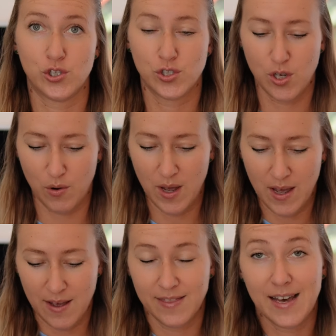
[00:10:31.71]
So
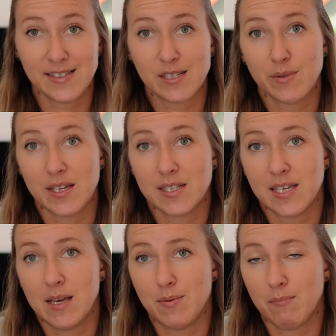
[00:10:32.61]
that's something to
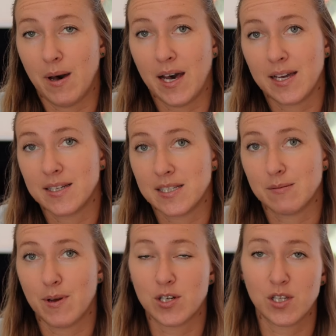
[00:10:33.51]
keep in mind,
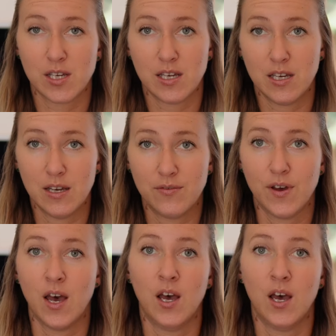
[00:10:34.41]
especially if